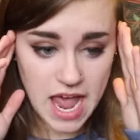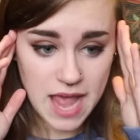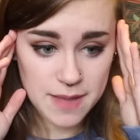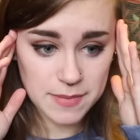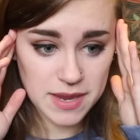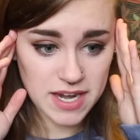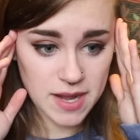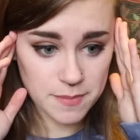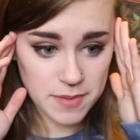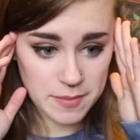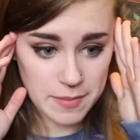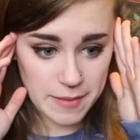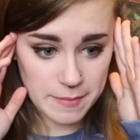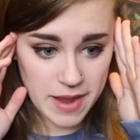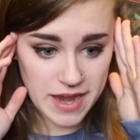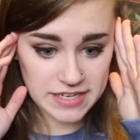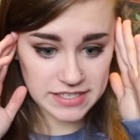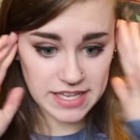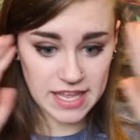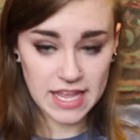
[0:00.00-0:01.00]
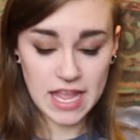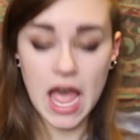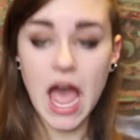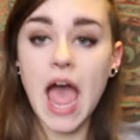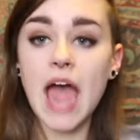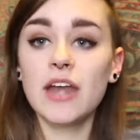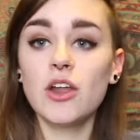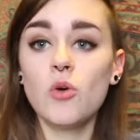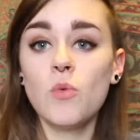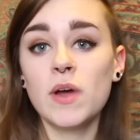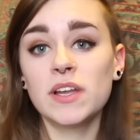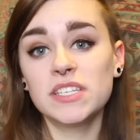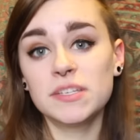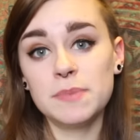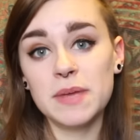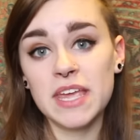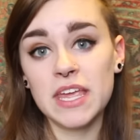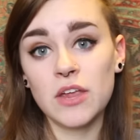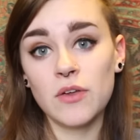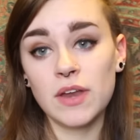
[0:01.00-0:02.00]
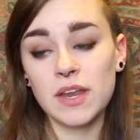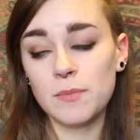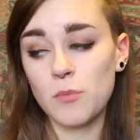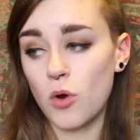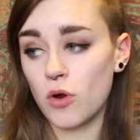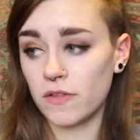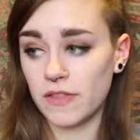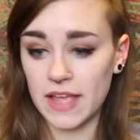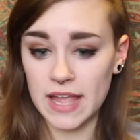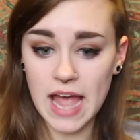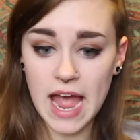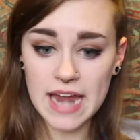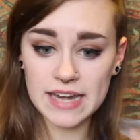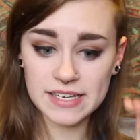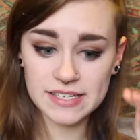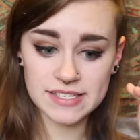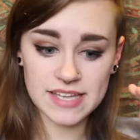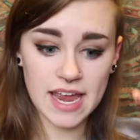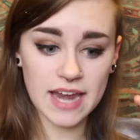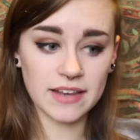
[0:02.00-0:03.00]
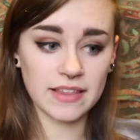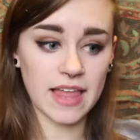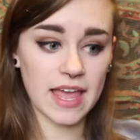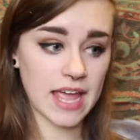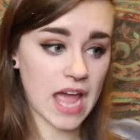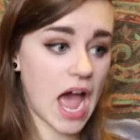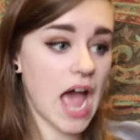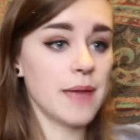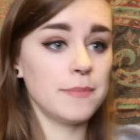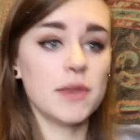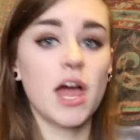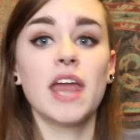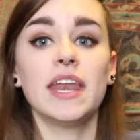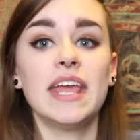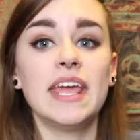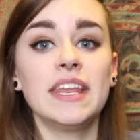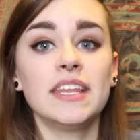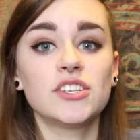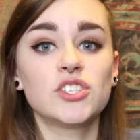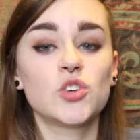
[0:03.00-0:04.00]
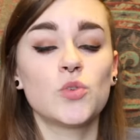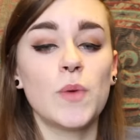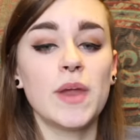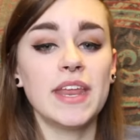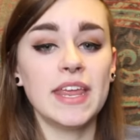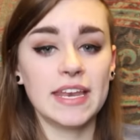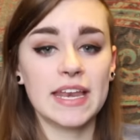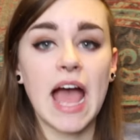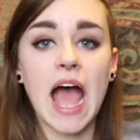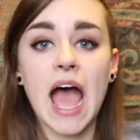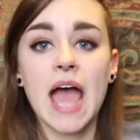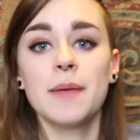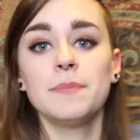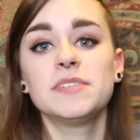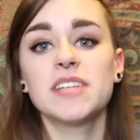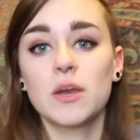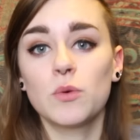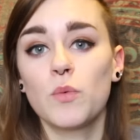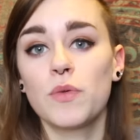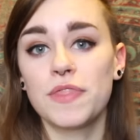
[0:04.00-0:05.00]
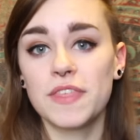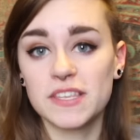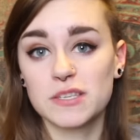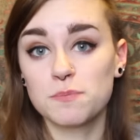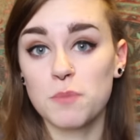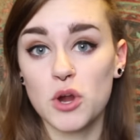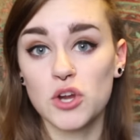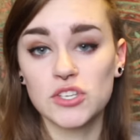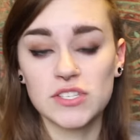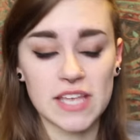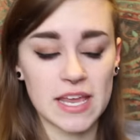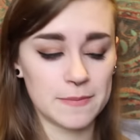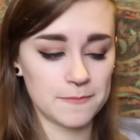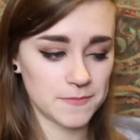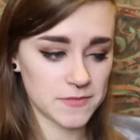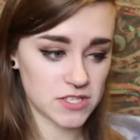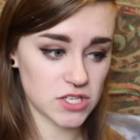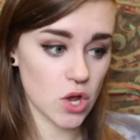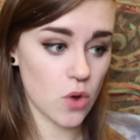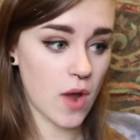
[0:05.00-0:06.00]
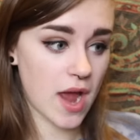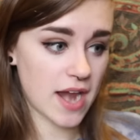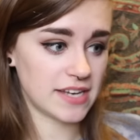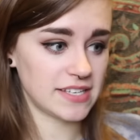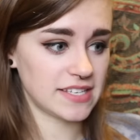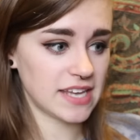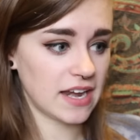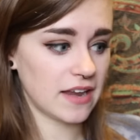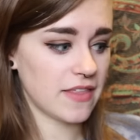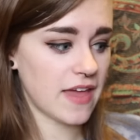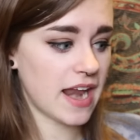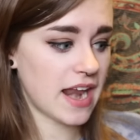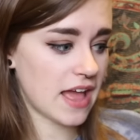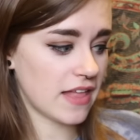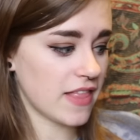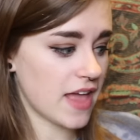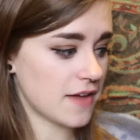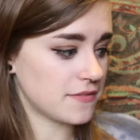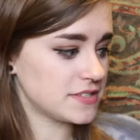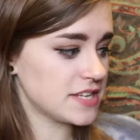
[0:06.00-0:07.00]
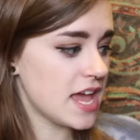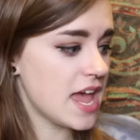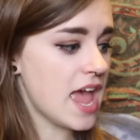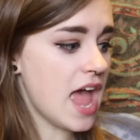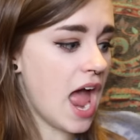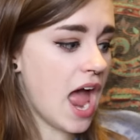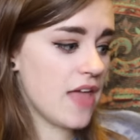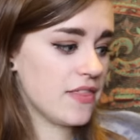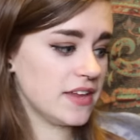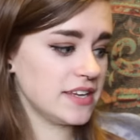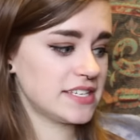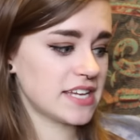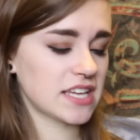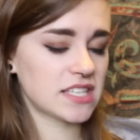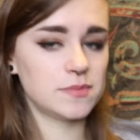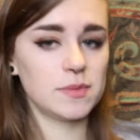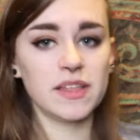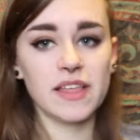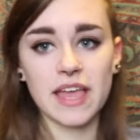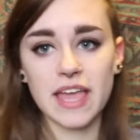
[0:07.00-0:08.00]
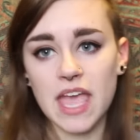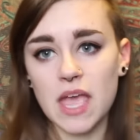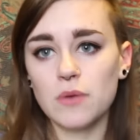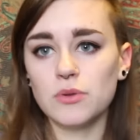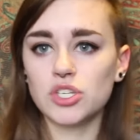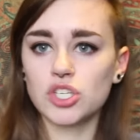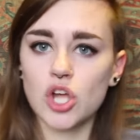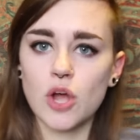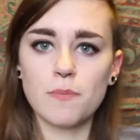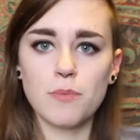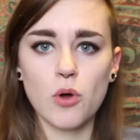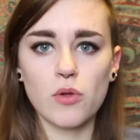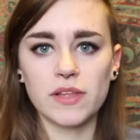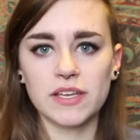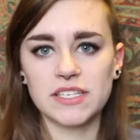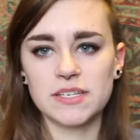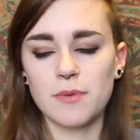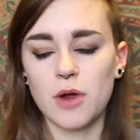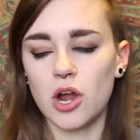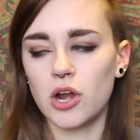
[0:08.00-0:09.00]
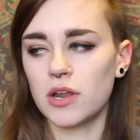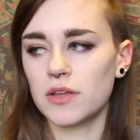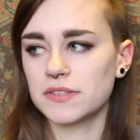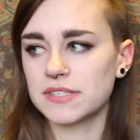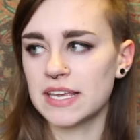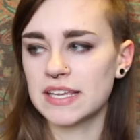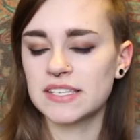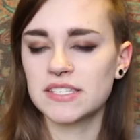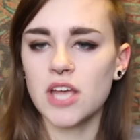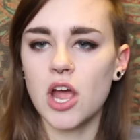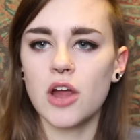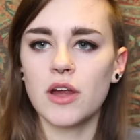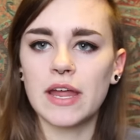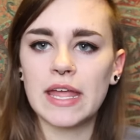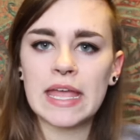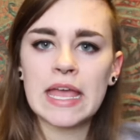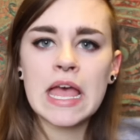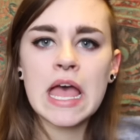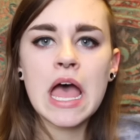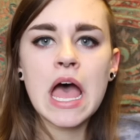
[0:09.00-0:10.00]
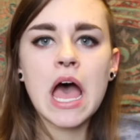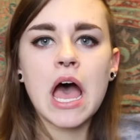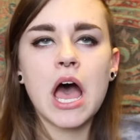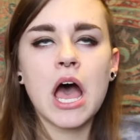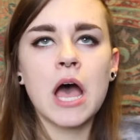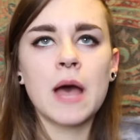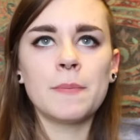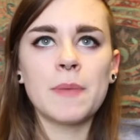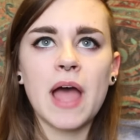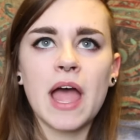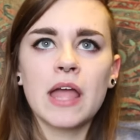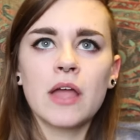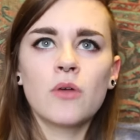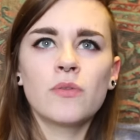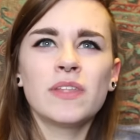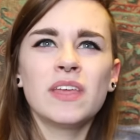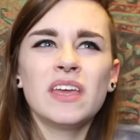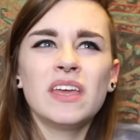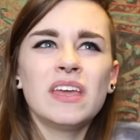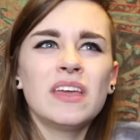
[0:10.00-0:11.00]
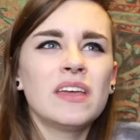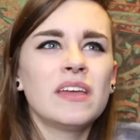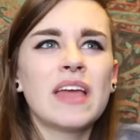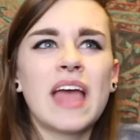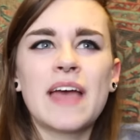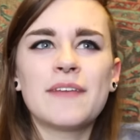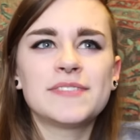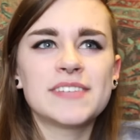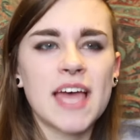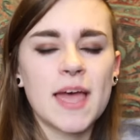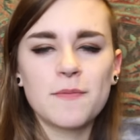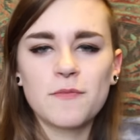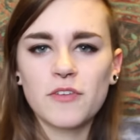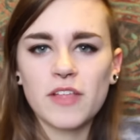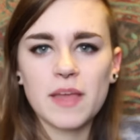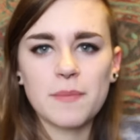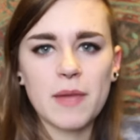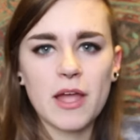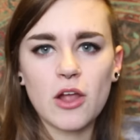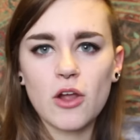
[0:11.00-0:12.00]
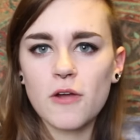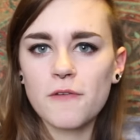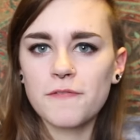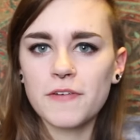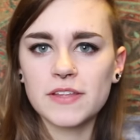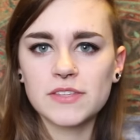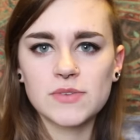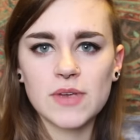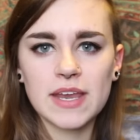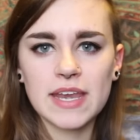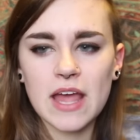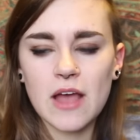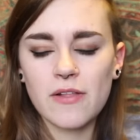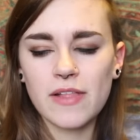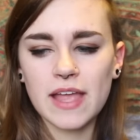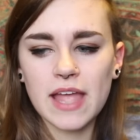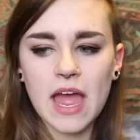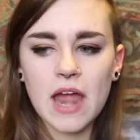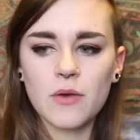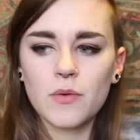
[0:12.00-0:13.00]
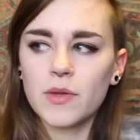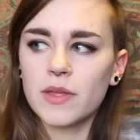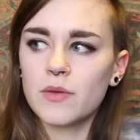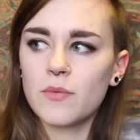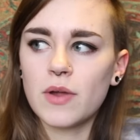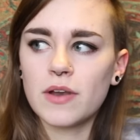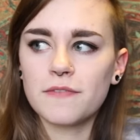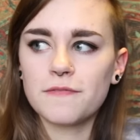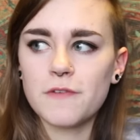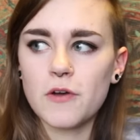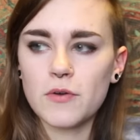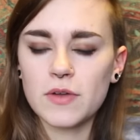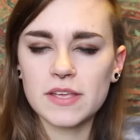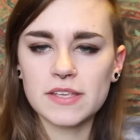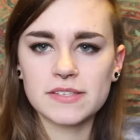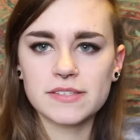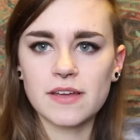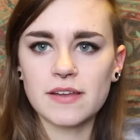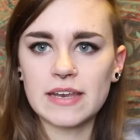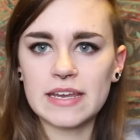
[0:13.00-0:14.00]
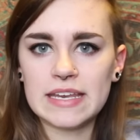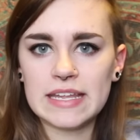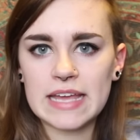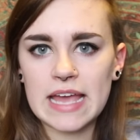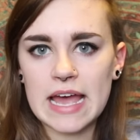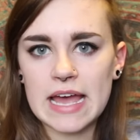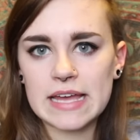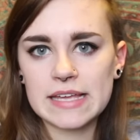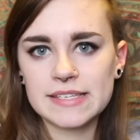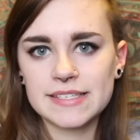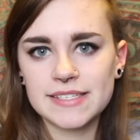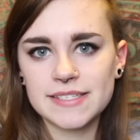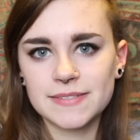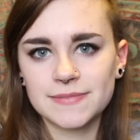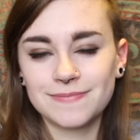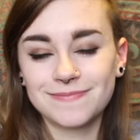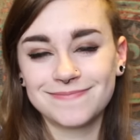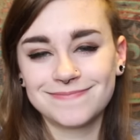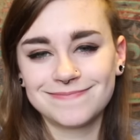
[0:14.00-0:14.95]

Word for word: I made up in my mind, like, I don't want to be here anymore. Like, I decided, like, I'm not in it to win it. I'm done with this person. So I decided that. I left and they text me like, hey, we should go bowling tomorrow. And I was like, sorry, um, I only have time for like my girlfriends right now. Like, I don't really want to focus on any guys.